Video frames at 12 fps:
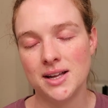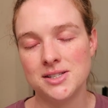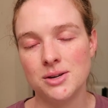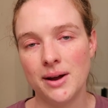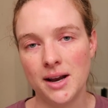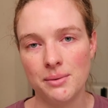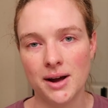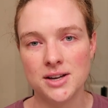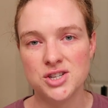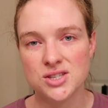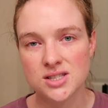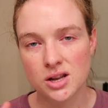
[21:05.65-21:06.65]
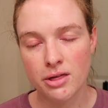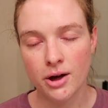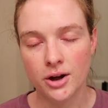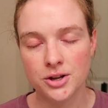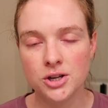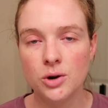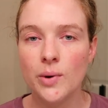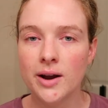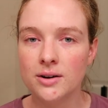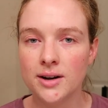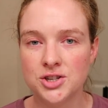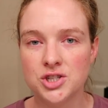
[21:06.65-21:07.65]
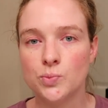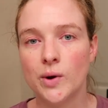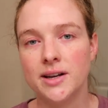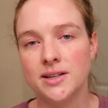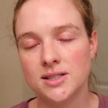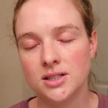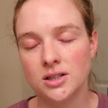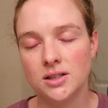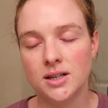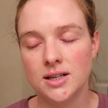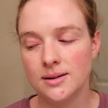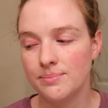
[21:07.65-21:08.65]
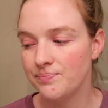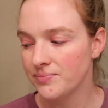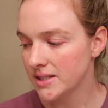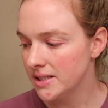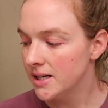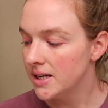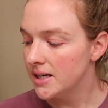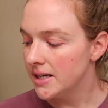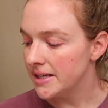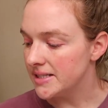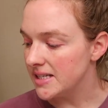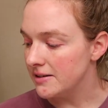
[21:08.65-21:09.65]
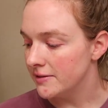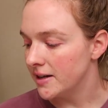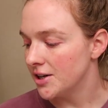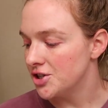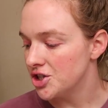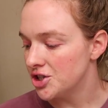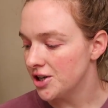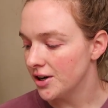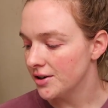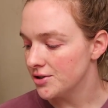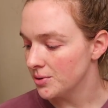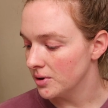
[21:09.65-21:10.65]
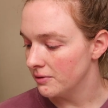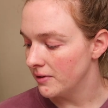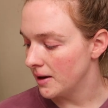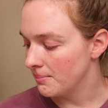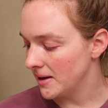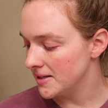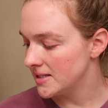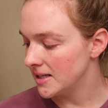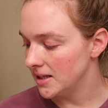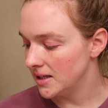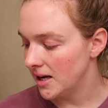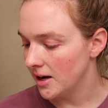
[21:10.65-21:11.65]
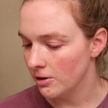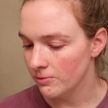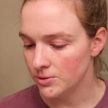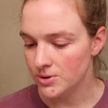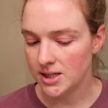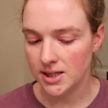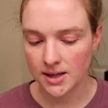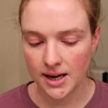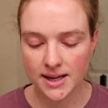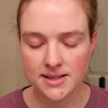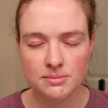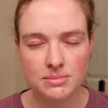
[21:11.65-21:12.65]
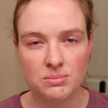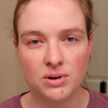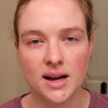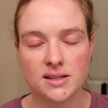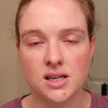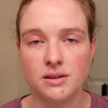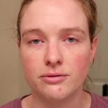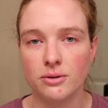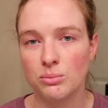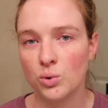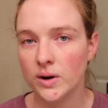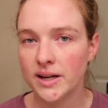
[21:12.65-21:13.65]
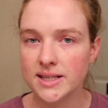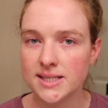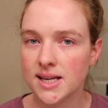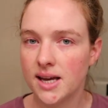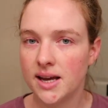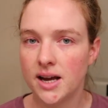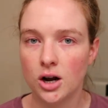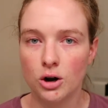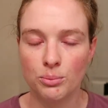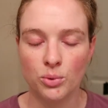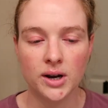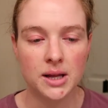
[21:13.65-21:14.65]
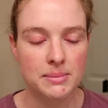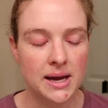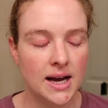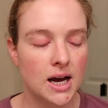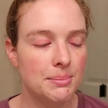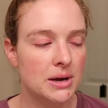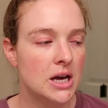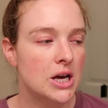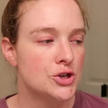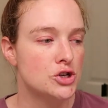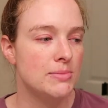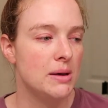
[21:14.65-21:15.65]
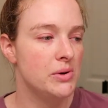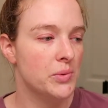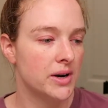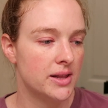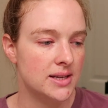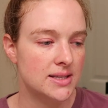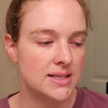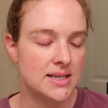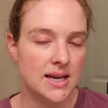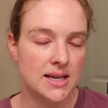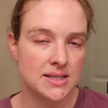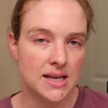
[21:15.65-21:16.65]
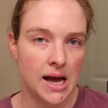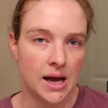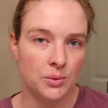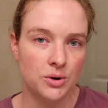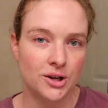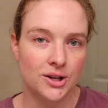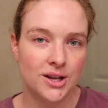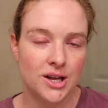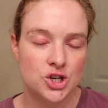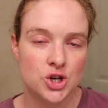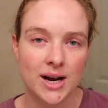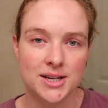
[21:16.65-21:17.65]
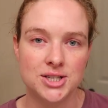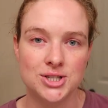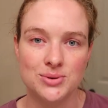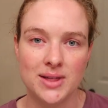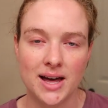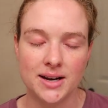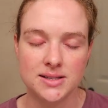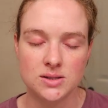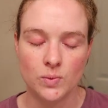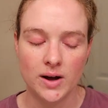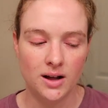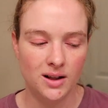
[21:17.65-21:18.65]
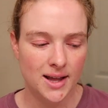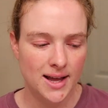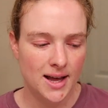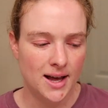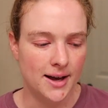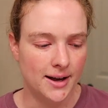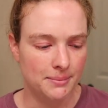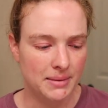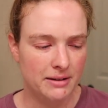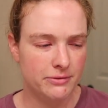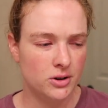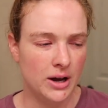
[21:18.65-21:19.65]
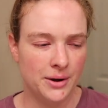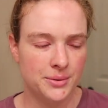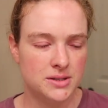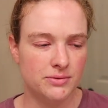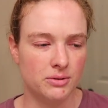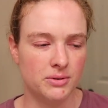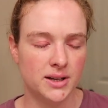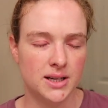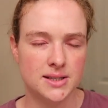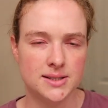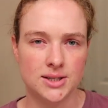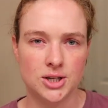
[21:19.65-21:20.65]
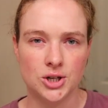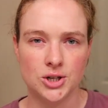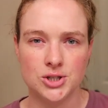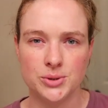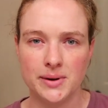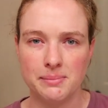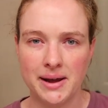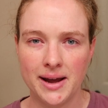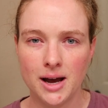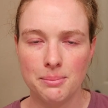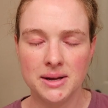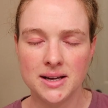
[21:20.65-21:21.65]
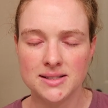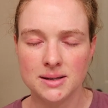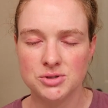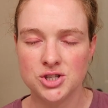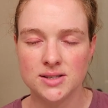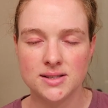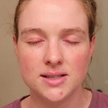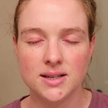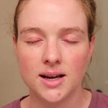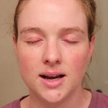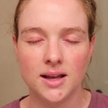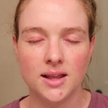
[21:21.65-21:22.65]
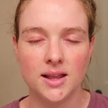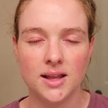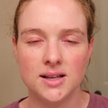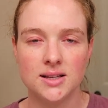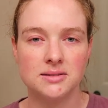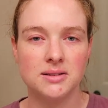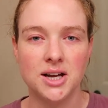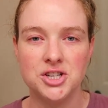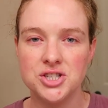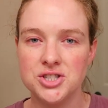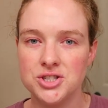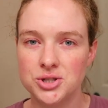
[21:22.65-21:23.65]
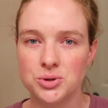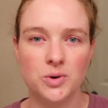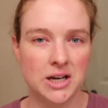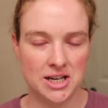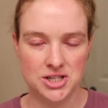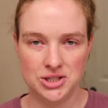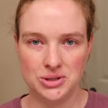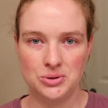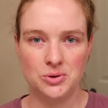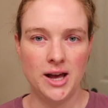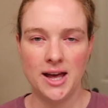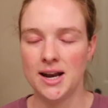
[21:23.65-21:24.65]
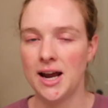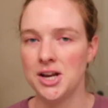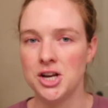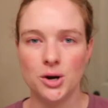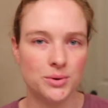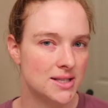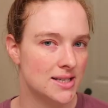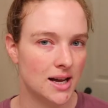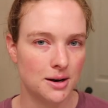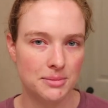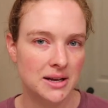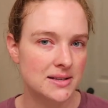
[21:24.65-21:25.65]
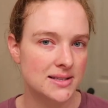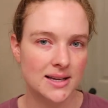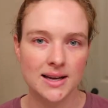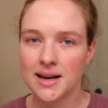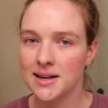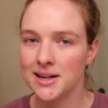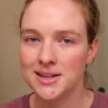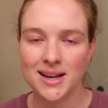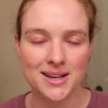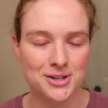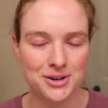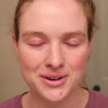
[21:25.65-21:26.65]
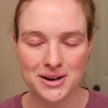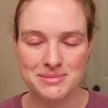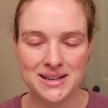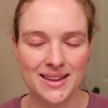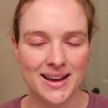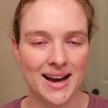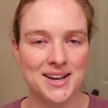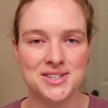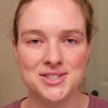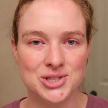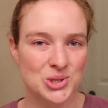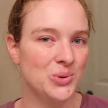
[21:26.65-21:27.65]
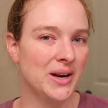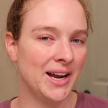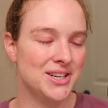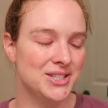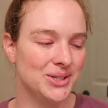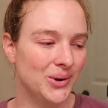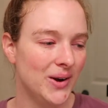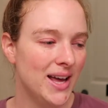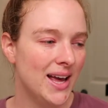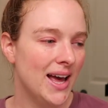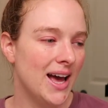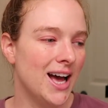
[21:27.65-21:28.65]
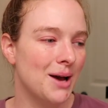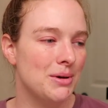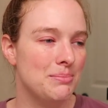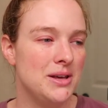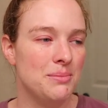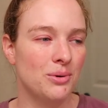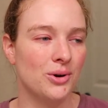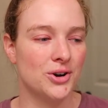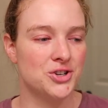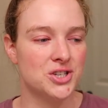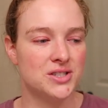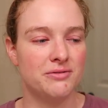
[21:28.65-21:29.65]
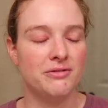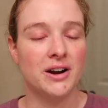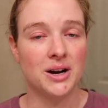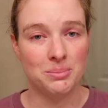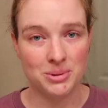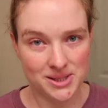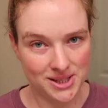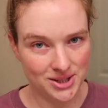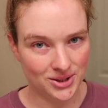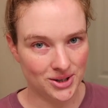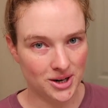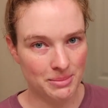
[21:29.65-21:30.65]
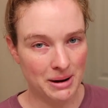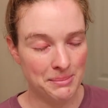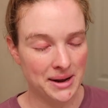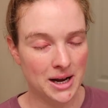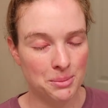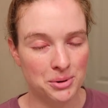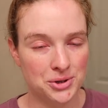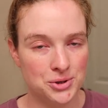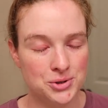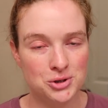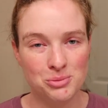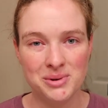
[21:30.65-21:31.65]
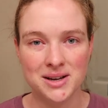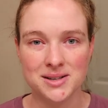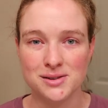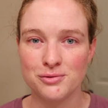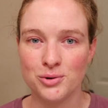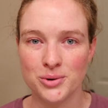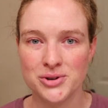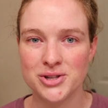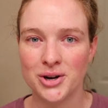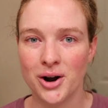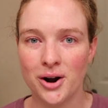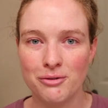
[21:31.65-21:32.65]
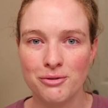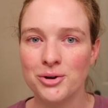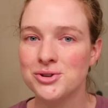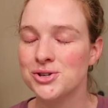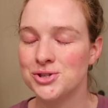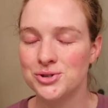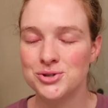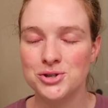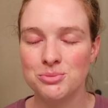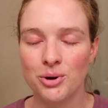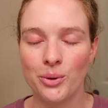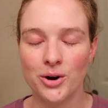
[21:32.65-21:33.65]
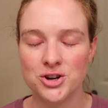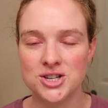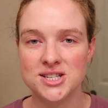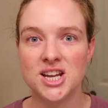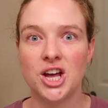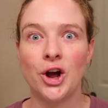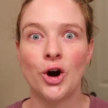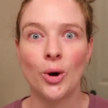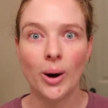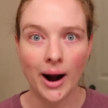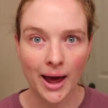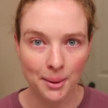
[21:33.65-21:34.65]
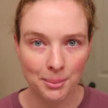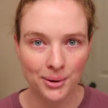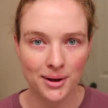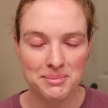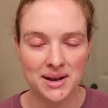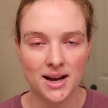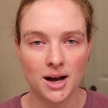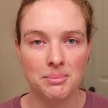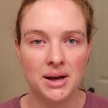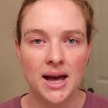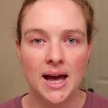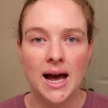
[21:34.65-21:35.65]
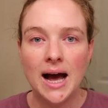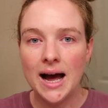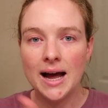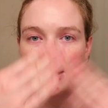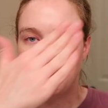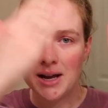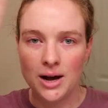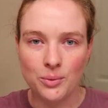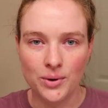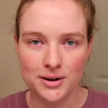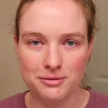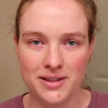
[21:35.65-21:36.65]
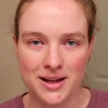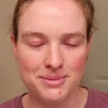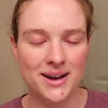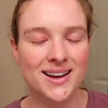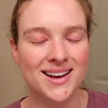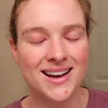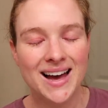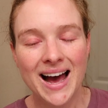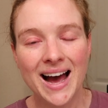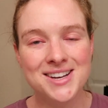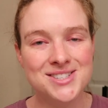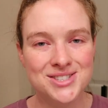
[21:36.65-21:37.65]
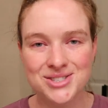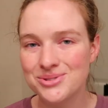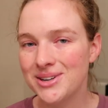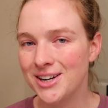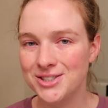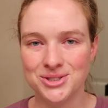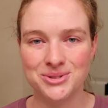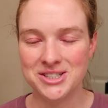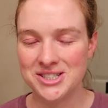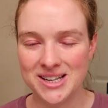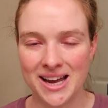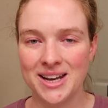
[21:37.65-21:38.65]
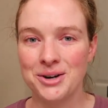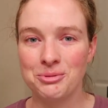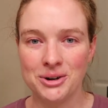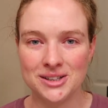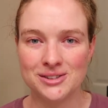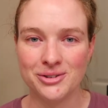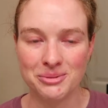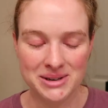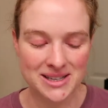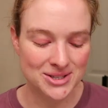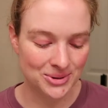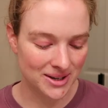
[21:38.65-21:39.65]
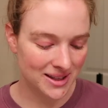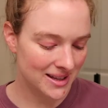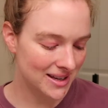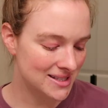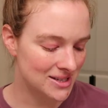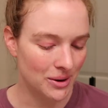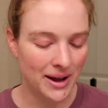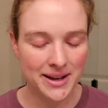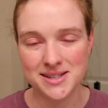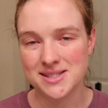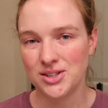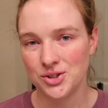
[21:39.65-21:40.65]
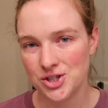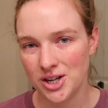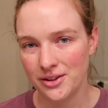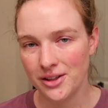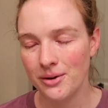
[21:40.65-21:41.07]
And so anyway, I just thought, you know, why don't I just wait until it's evening and just share sort of like my skincare routine. I had some people asking for morning skincare or morning makeup, so maybe one of these days I will try to do that as well. I always feel really insecure doing makeup because I just do what I do, and I know it's not amazing, and I just do what I do. And people are just very particular about makeup on YouTube because, of course, there are folks on YouTube who are just incredible at makeup. I am not one of them. I just do what I do each day, and it works for me sort of thing, so I can still share, though.